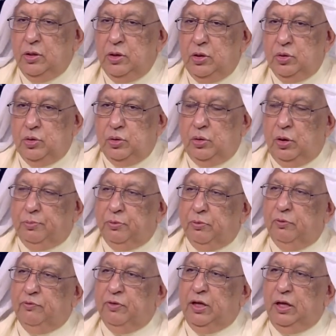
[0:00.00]
To
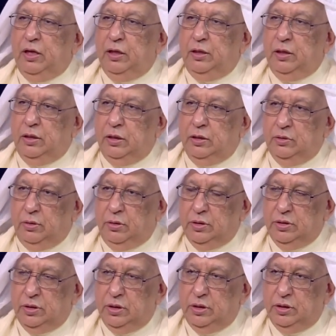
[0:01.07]
approve the electronic
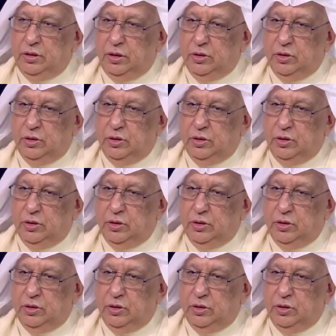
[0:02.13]
signature.